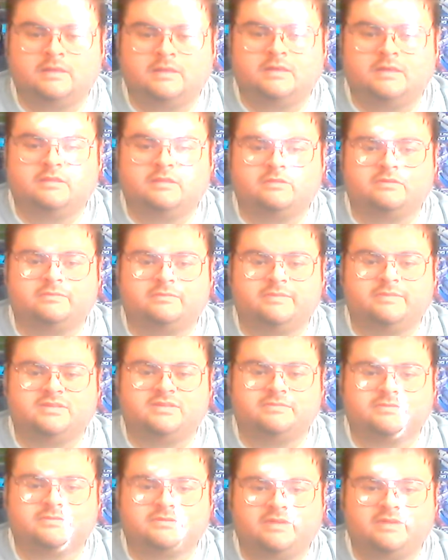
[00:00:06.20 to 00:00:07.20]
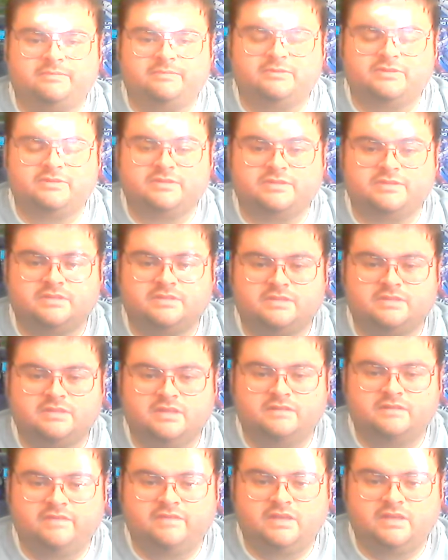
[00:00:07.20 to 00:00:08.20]
Hello to my subscribers. This is the
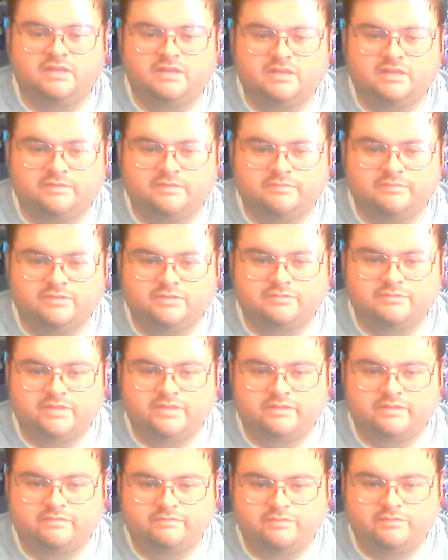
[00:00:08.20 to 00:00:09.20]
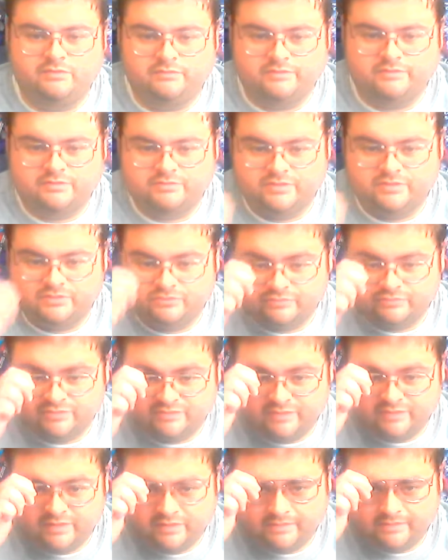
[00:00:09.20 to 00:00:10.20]
Tiafangi coming to you with a review of a Transformers
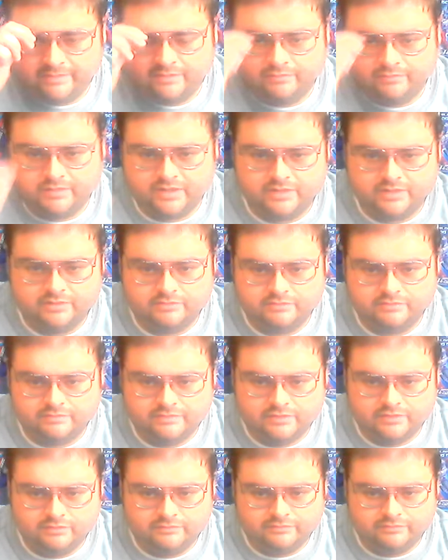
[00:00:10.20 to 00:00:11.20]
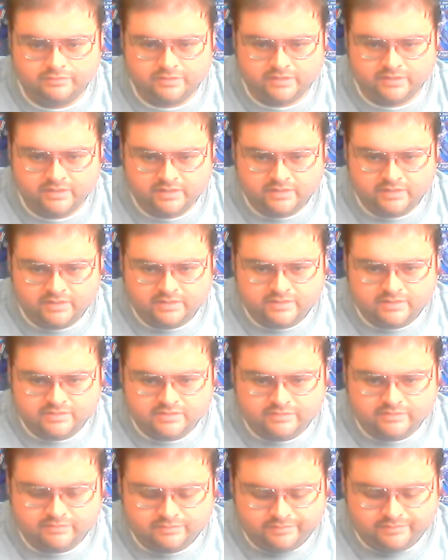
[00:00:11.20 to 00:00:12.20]
figure I've been wanting to review for
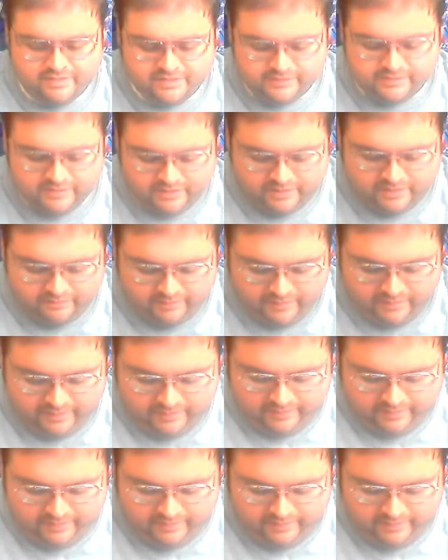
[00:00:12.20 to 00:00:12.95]
several weeks now,